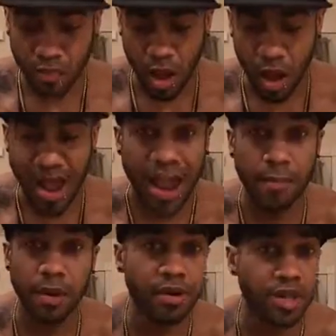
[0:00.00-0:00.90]

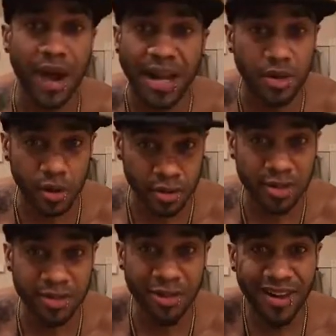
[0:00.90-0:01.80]
hamburgers or hot
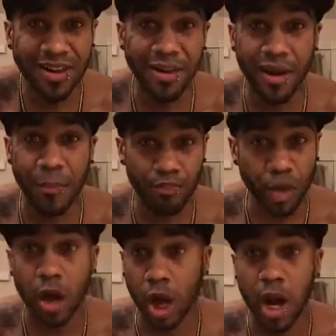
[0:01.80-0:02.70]
dogs, a